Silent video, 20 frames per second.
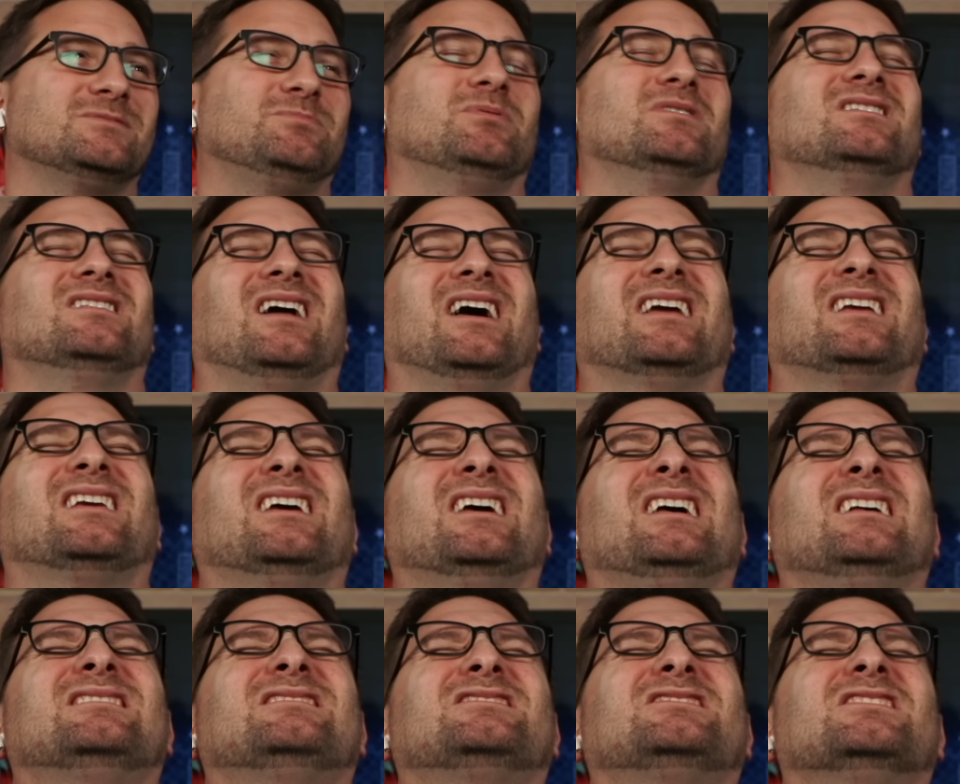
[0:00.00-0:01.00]
but like
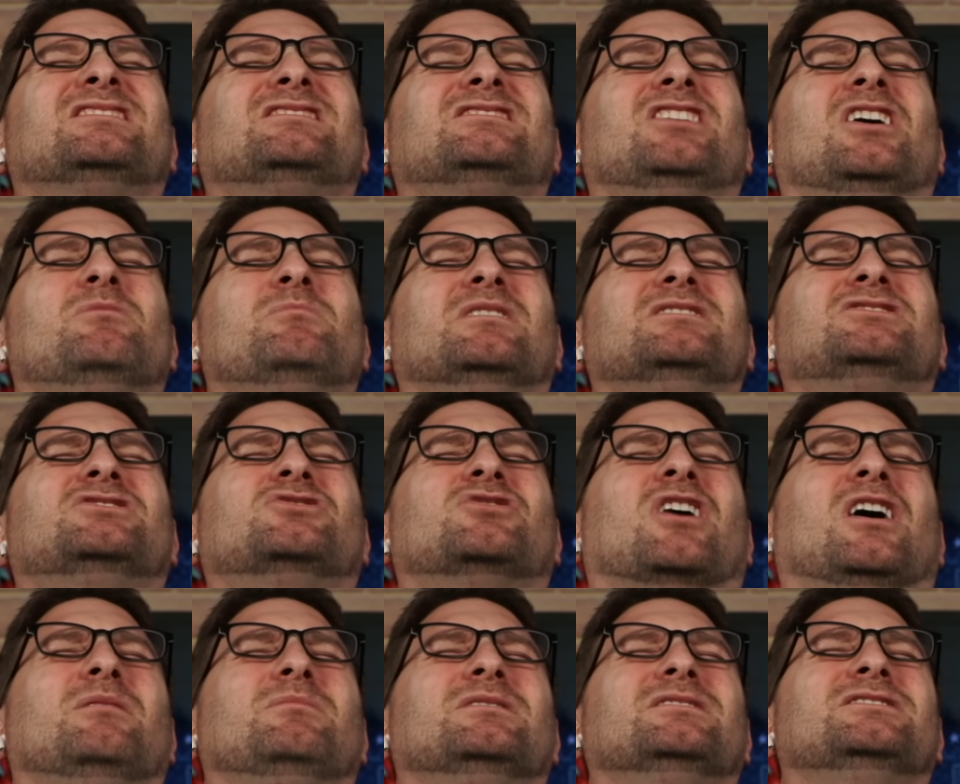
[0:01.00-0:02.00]
it's just so much
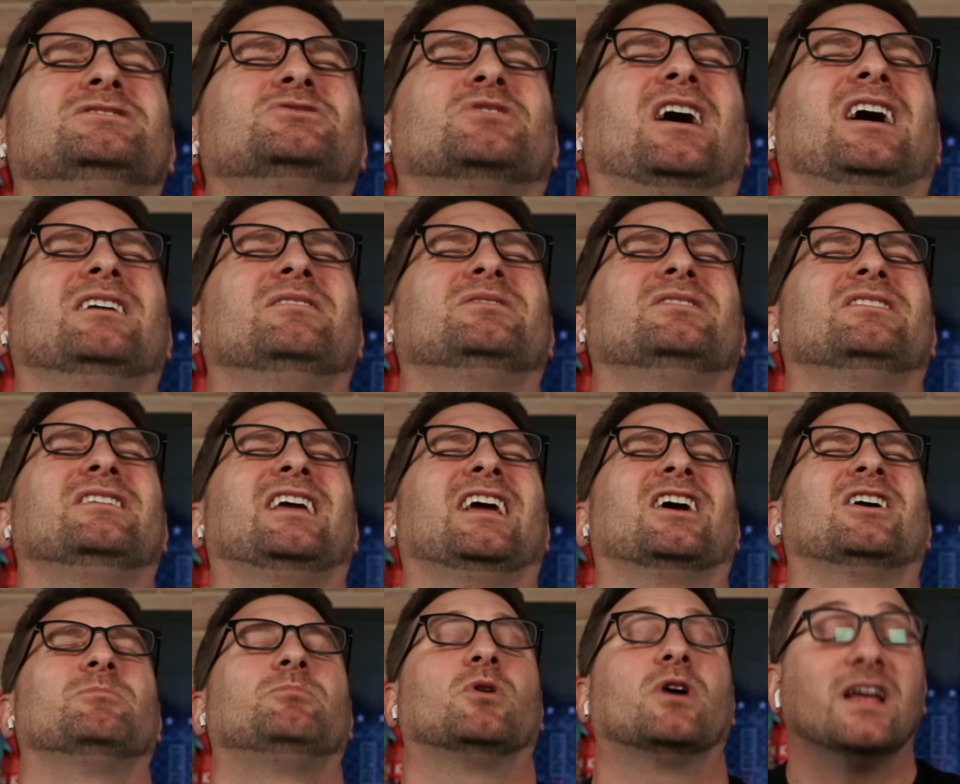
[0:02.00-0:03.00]
trouble to drive to the
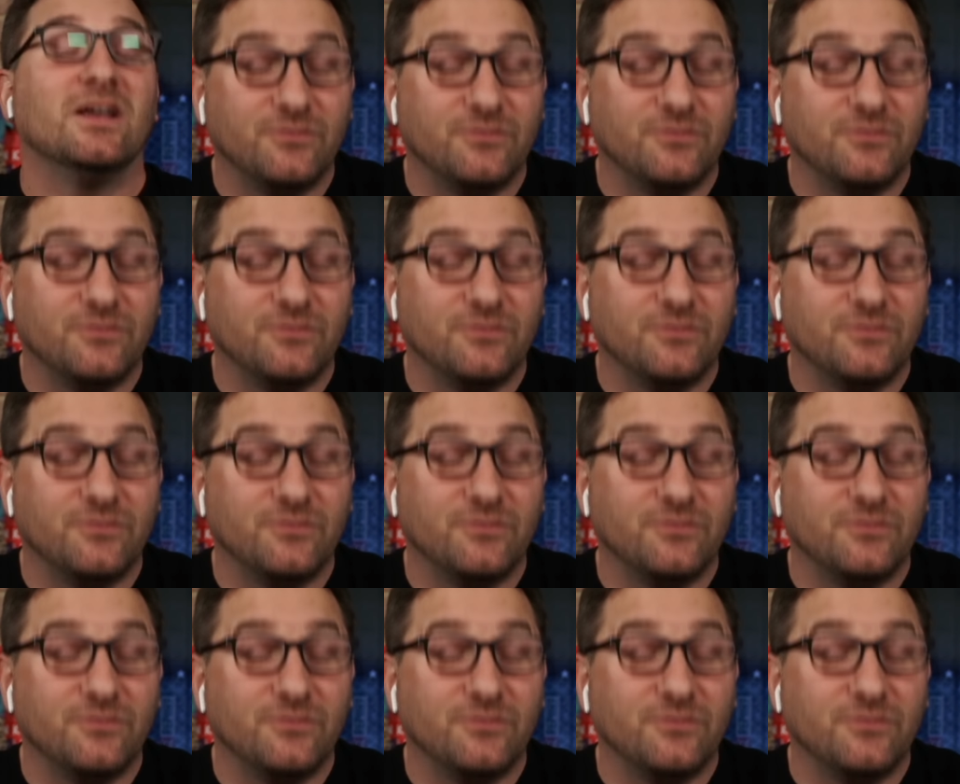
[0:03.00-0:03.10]
airport.